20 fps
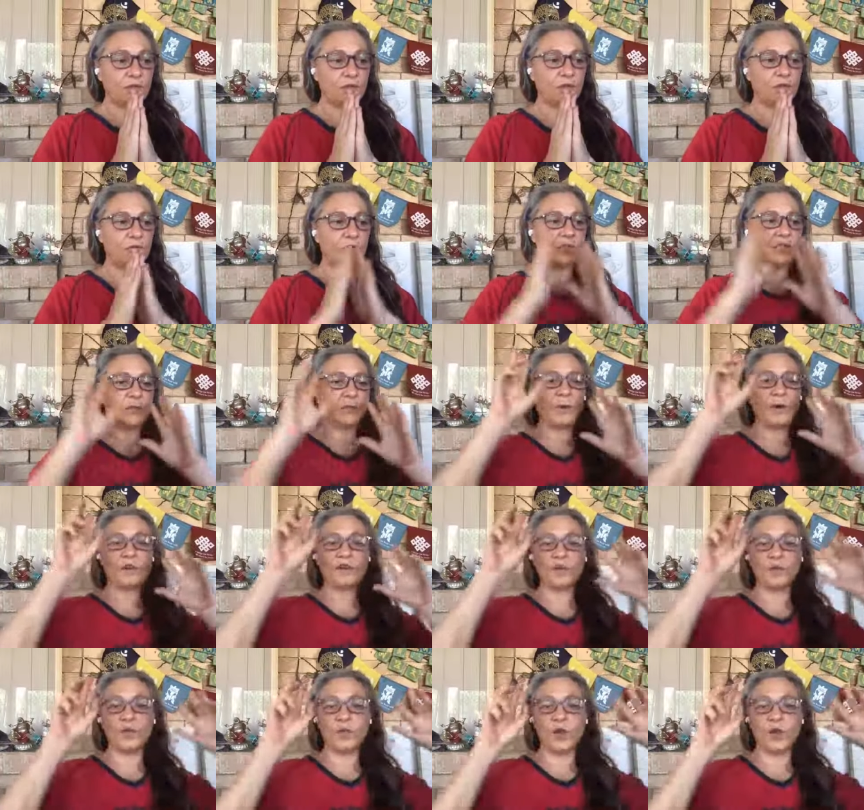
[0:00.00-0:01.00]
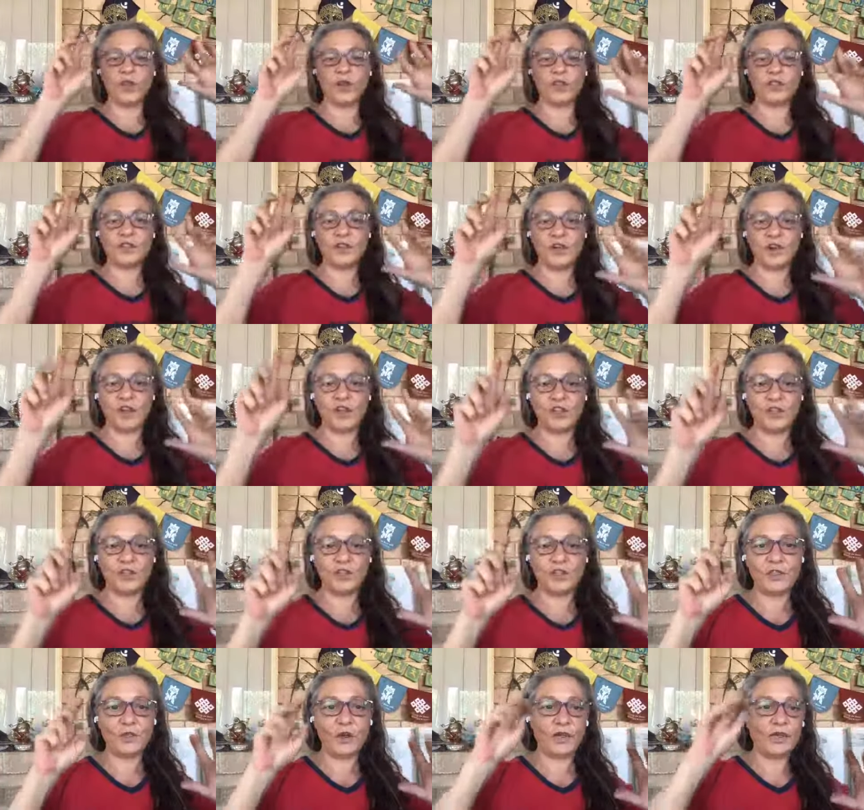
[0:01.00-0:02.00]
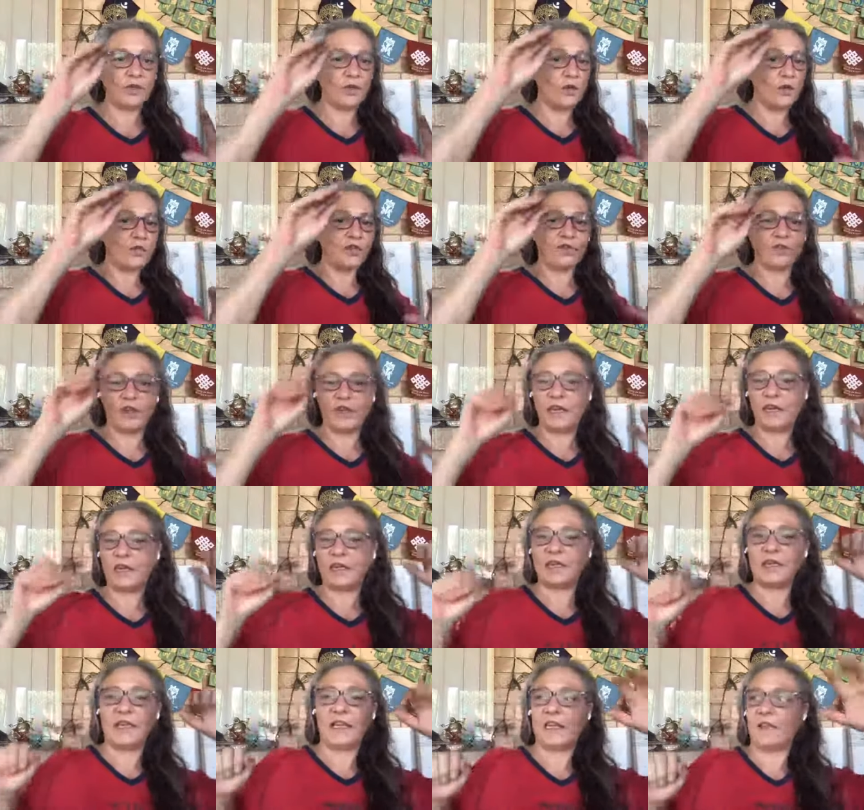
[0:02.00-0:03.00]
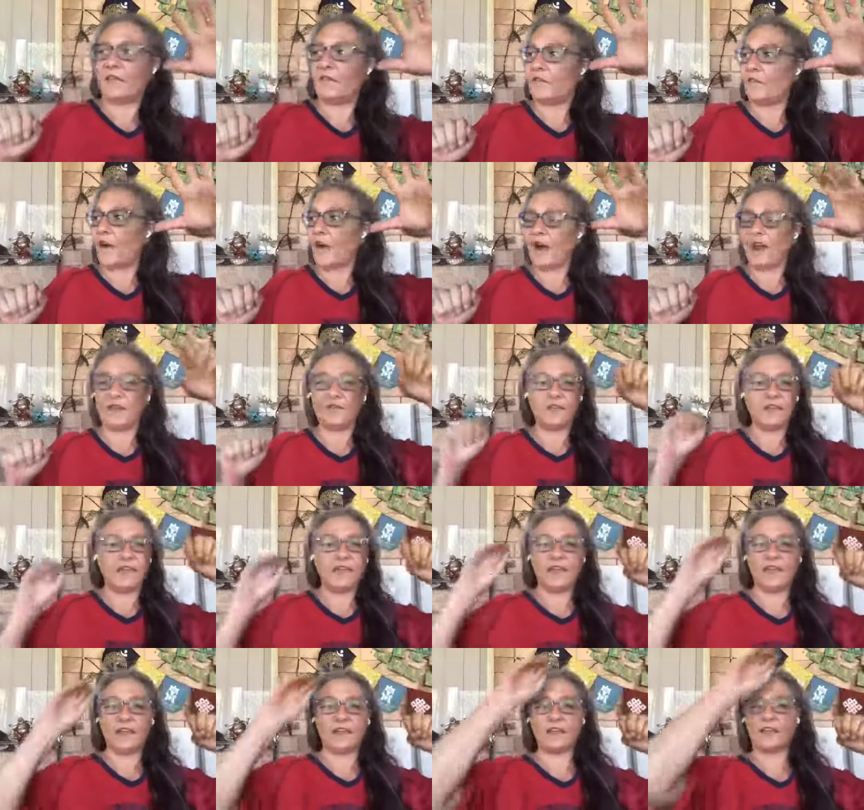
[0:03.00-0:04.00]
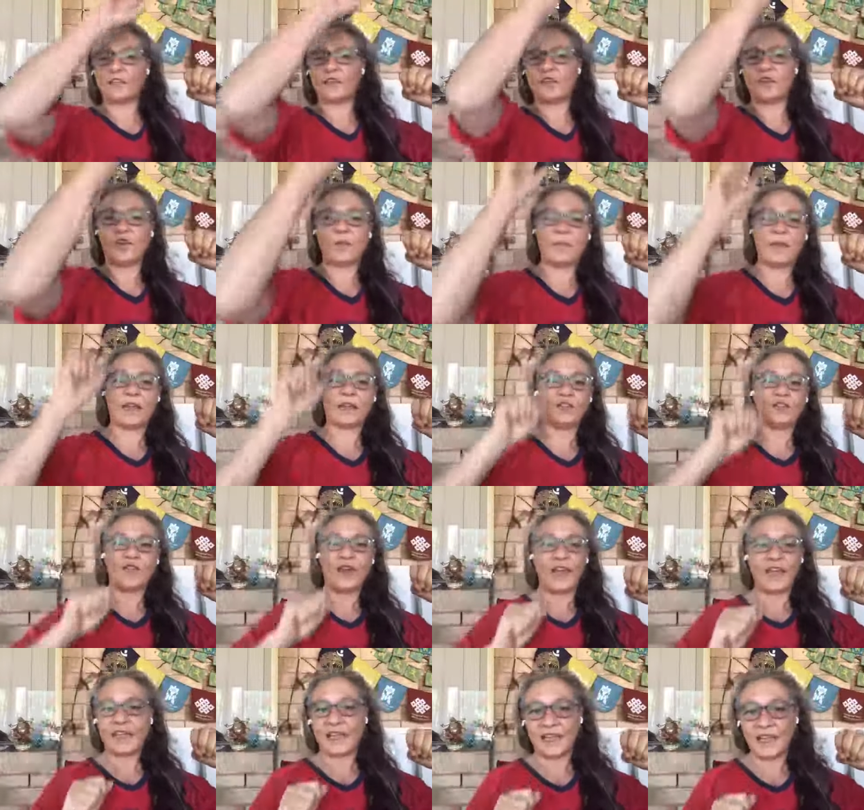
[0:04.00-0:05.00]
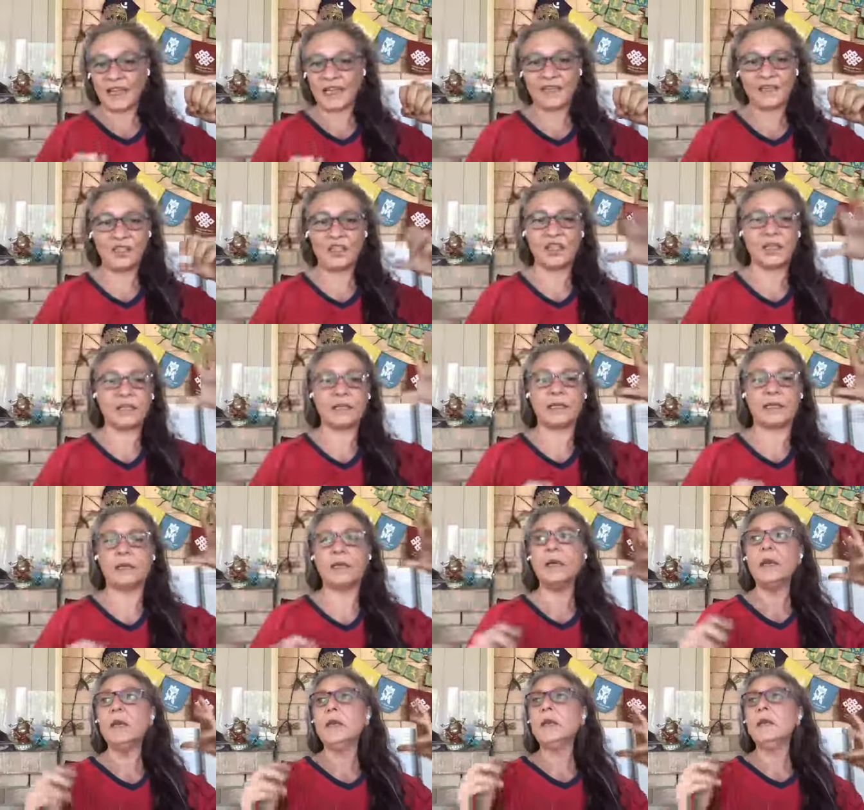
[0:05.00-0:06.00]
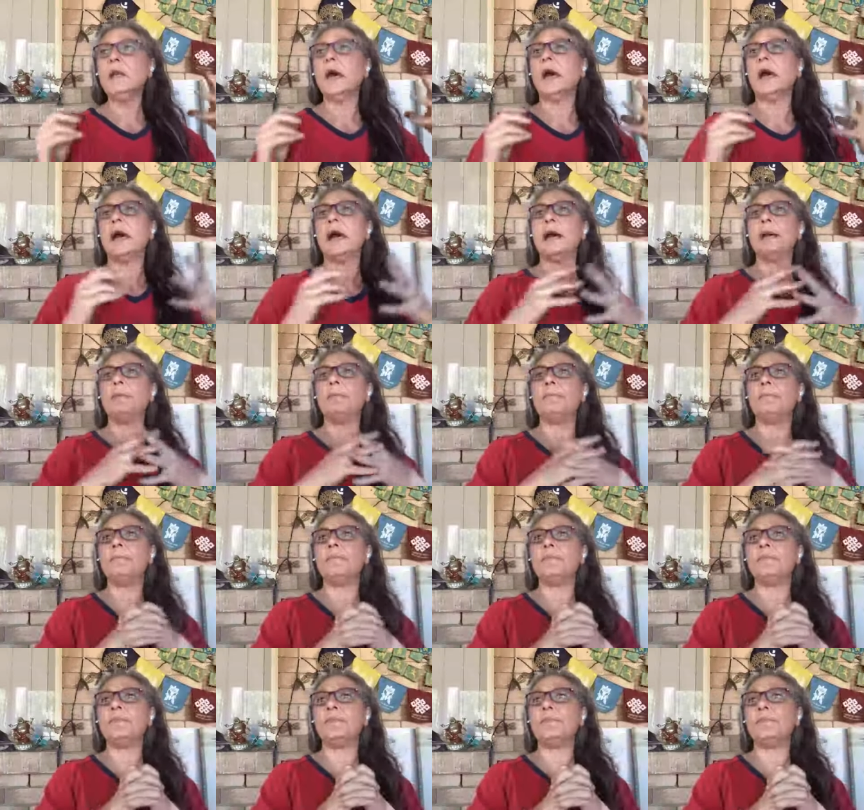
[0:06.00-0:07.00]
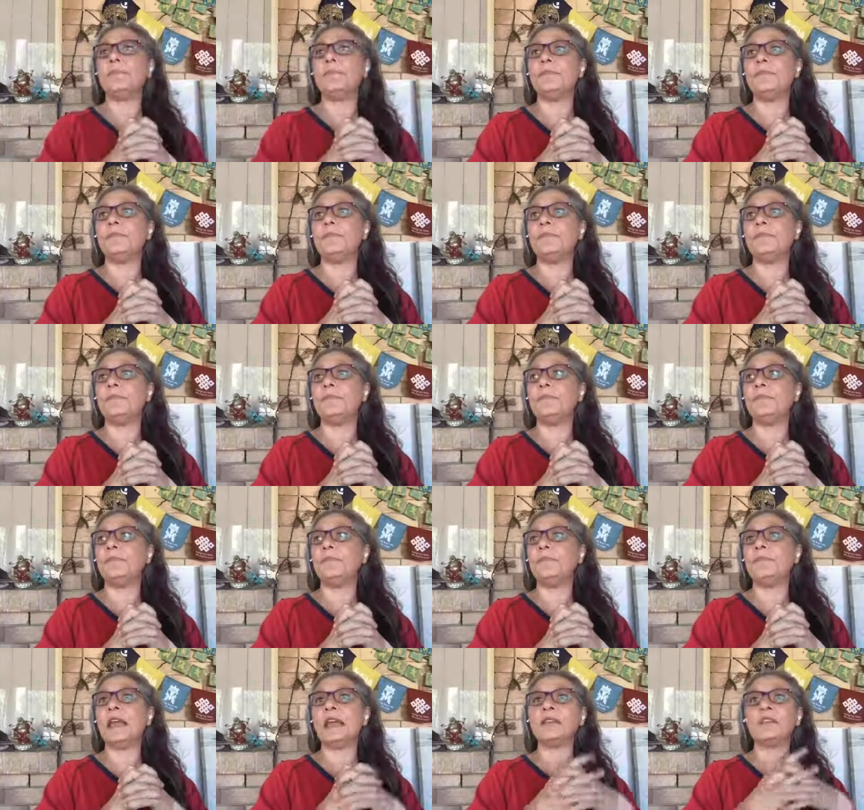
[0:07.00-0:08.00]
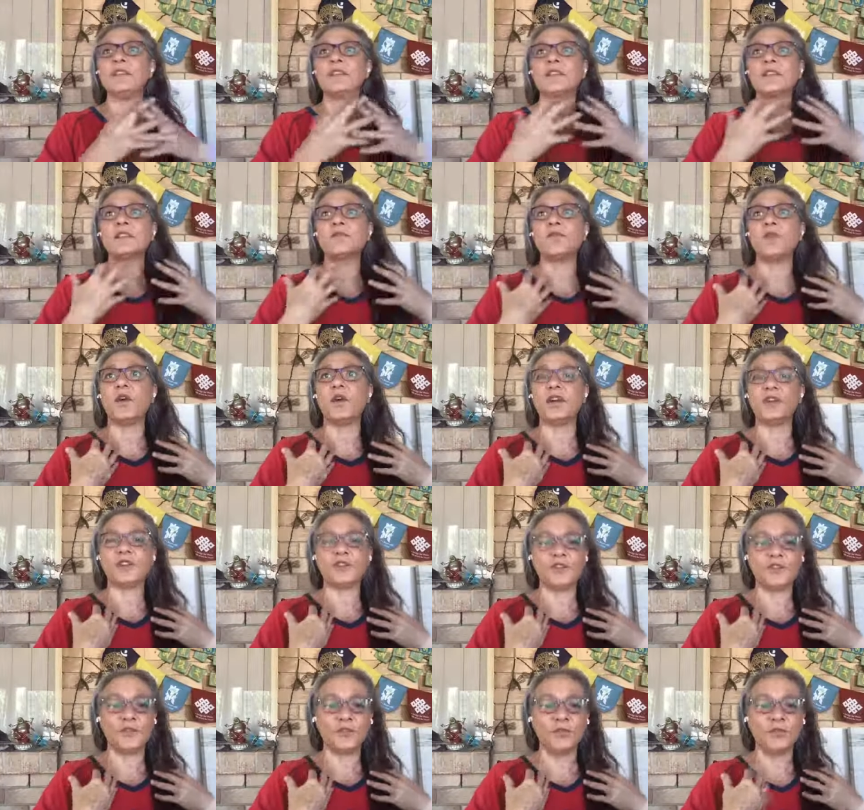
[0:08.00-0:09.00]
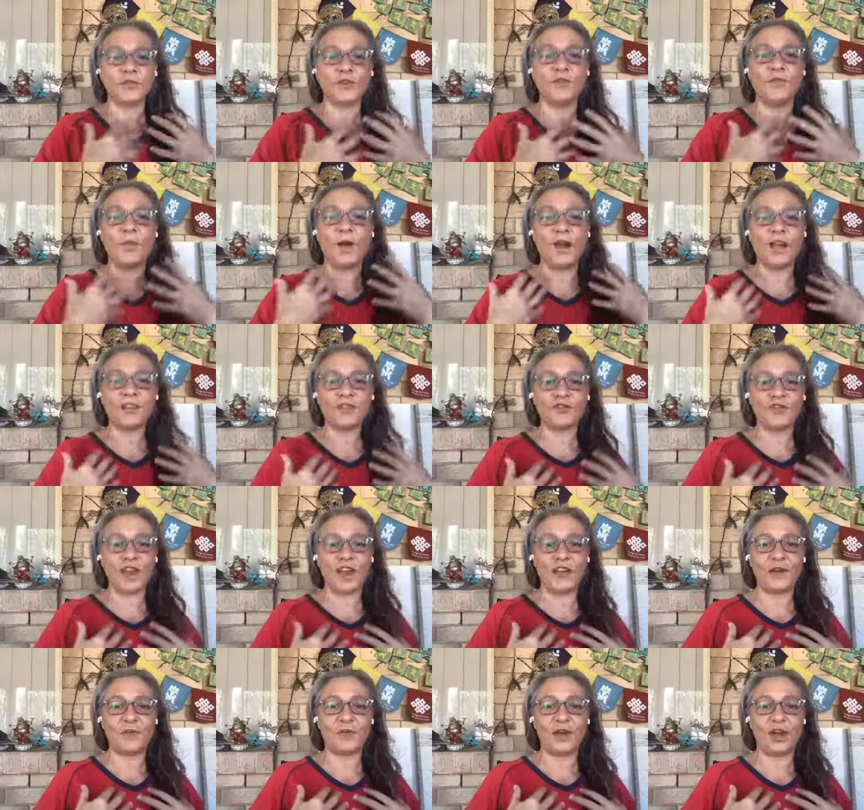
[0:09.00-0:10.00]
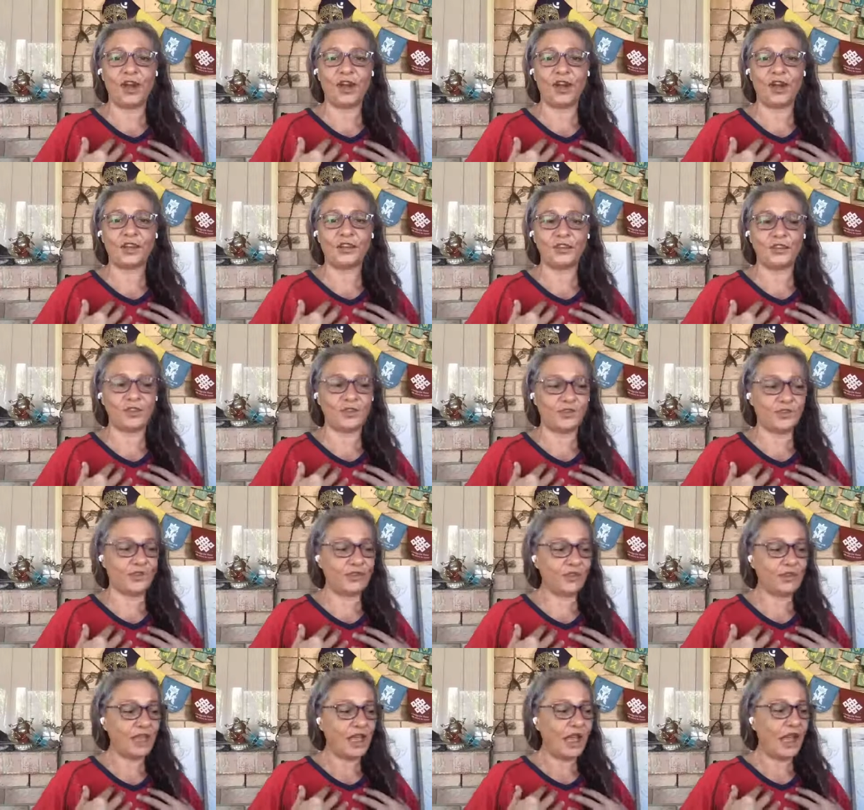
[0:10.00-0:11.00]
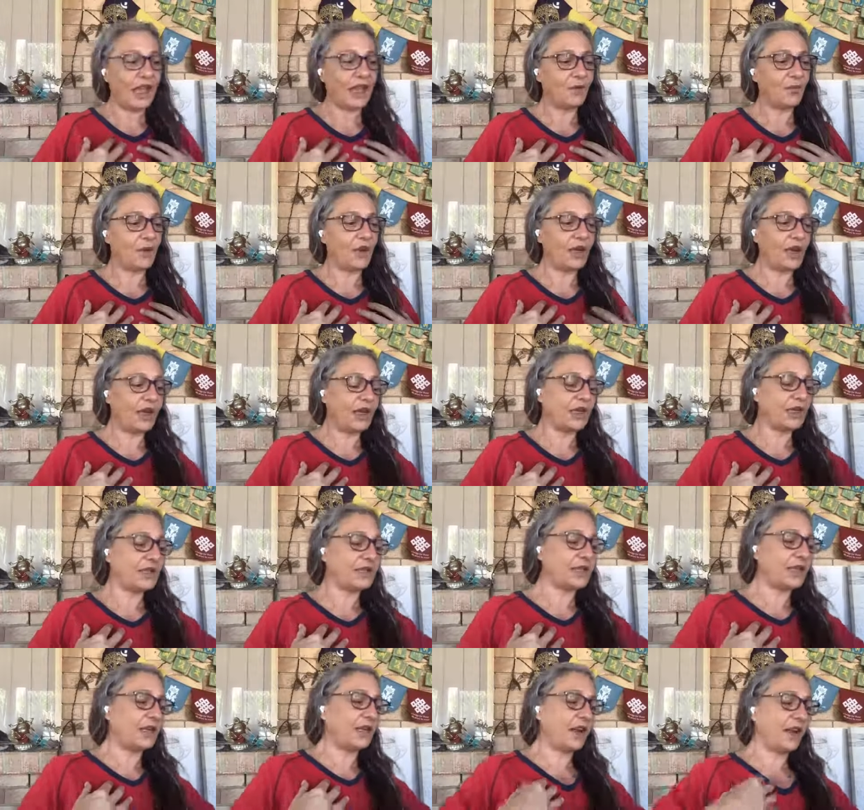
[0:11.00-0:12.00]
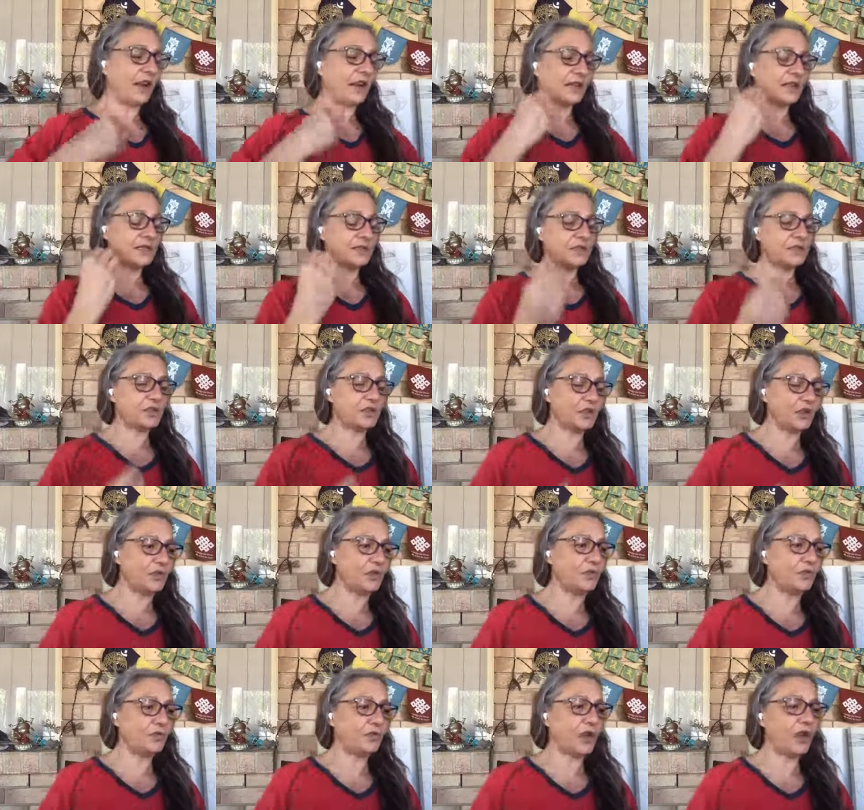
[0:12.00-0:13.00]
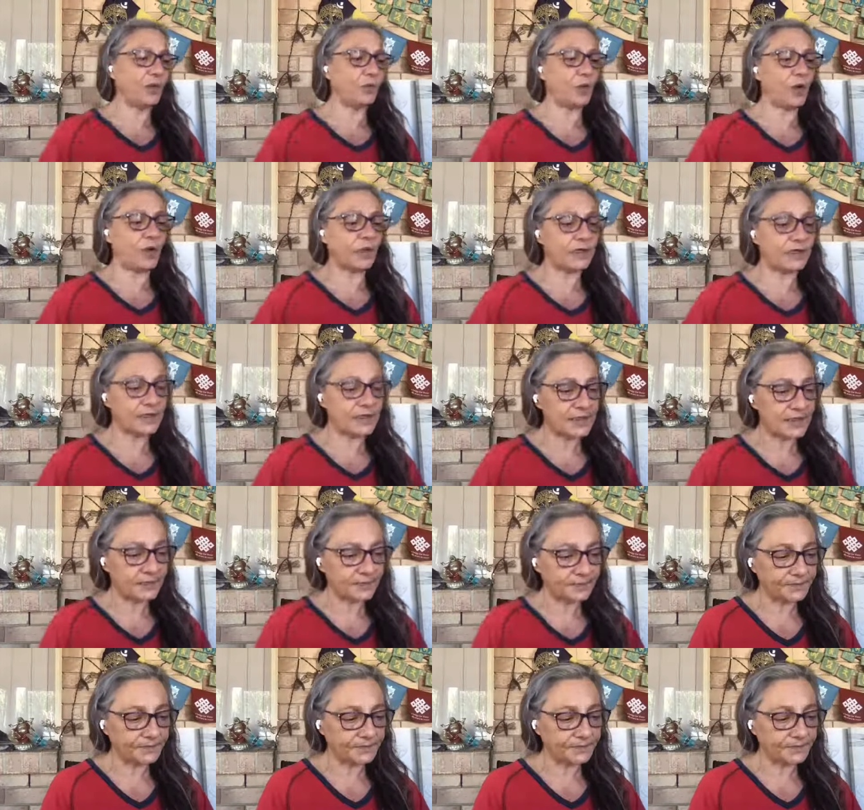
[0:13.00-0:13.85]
the spiritual words I use when I talk 3D and 5D, and I'll talk about dragon energies, and um, they're just words and tools of my trade and what I do and what it is. And I asked a school friend once.